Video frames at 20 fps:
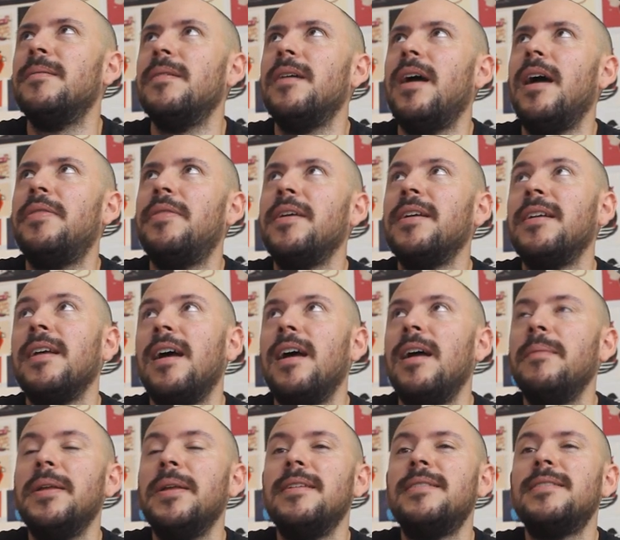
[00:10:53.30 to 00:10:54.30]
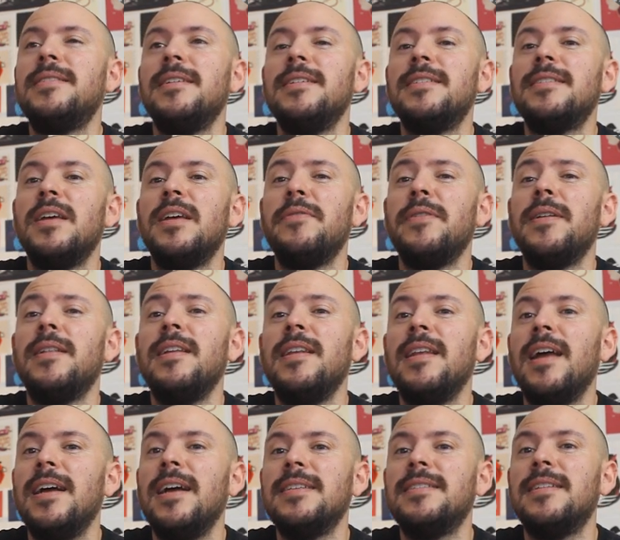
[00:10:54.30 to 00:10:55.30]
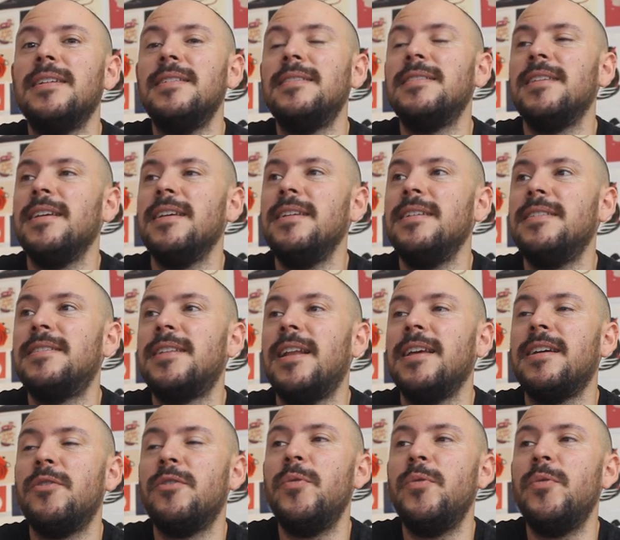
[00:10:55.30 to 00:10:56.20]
I think I mean it's it's definitely nice that it's it's like a